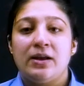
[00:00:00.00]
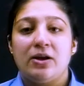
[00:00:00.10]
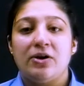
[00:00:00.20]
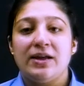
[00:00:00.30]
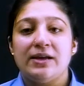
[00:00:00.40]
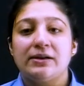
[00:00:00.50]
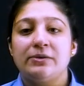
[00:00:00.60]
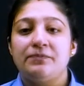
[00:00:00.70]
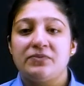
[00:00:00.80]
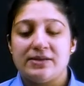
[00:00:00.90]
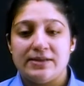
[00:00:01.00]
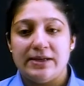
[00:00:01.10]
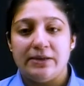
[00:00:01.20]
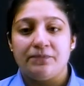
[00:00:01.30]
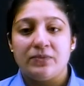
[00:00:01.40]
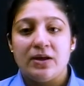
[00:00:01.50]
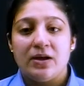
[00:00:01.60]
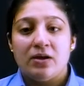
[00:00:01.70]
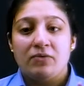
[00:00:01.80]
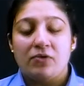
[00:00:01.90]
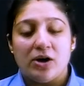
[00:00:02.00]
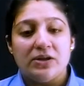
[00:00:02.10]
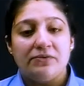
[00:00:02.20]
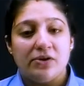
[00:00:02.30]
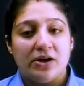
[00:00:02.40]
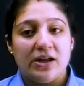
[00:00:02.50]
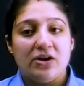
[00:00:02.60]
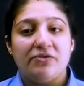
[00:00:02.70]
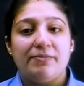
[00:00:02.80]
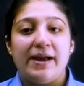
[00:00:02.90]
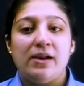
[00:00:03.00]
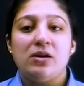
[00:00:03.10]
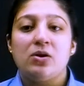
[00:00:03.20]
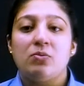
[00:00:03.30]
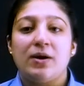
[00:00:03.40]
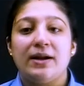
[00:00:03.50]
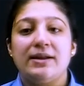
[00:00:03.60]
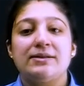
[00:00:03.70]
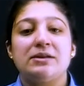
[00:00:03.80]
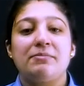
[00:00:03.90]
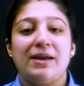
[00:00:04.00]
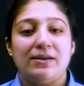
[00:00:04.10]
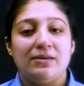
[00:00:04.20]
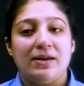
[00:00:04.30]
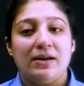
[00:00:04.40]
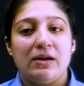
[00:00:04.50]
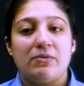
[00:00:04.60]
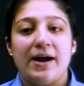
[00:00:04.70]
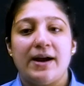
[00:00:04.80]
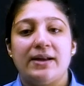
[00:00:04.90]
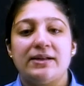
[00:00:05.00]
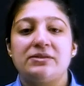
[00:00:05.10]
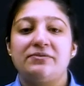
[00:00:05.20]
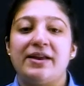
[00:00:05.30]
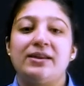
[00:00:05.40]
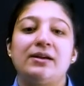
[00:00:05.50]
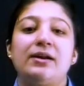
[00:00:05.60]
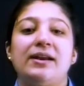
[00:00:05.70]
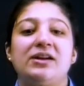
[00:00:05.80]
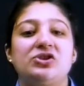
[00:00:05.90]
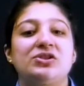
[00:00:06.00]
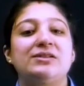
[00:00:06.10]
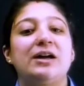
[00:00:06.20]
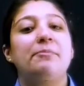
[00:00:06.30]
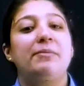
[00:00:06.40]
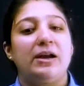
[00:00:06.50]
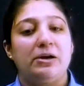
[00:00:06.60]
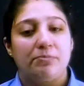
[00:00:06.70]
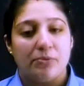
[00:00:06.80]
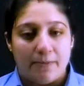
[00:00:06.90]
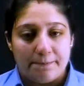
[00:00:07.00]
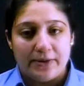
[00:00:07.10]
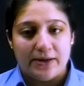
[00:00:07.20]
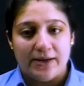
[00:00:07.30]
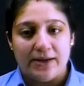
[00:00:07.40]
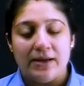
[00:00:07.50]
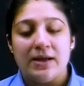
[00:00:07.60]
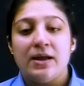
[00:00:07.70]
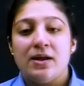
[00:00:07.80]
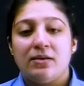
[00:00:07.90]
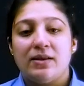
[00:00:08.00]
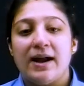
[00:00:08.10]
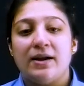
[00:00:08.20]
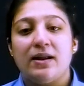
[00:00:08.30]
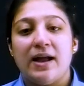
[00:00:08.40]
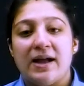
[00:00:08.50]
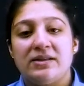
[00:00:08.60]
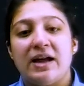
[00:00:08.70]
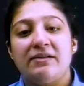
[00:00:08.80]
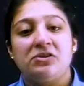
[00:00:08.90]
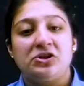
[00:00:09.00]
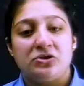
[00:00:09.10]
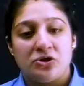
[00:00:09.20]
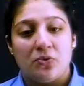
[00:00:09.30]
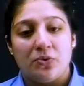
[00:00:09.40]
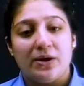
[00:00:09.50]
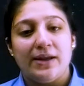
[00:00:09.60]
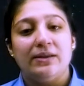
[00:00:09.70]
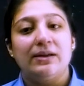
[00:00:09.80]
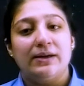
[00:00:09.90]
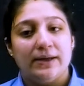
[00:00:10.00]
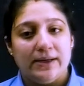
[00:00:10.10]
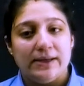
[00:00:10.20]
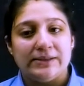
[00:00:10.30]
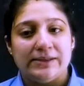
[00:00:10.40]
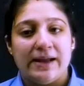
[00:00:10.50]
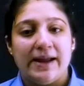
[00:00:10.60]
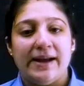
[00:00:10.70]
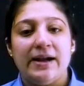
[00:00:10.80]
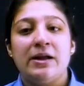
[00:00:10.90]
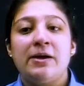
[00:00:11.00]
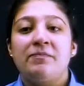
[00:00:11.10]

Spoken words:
Now here, see, for the working of bell, what is the main thing required is when the connections are made properly, that as I have shown in the earlier slide,